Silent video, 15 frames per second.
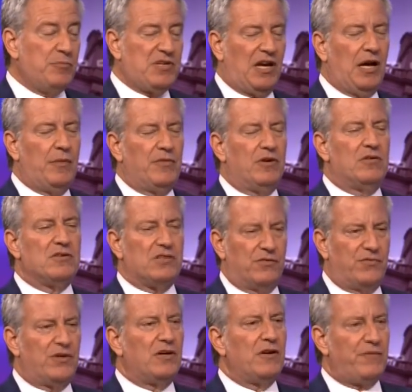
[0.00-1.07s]
time, there is a
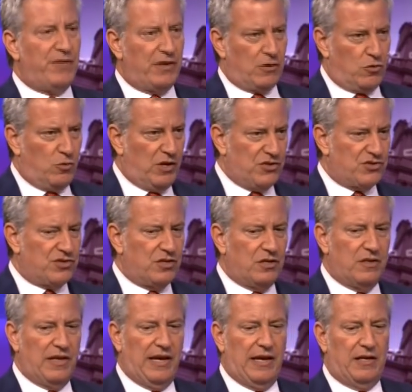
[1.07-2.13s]
very fair question
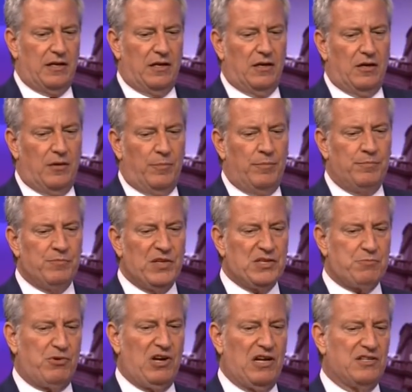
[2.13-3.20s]
that this
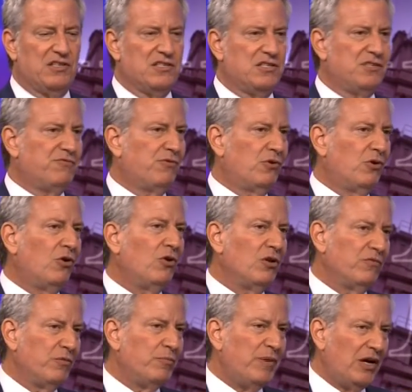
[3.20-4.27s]
process is for all
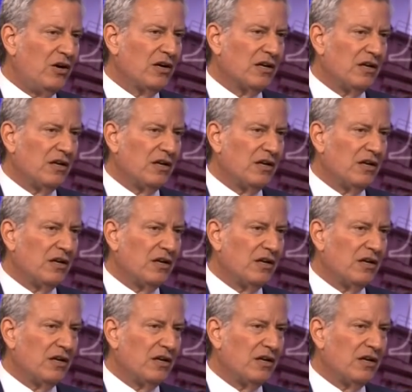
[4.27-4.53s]
of America.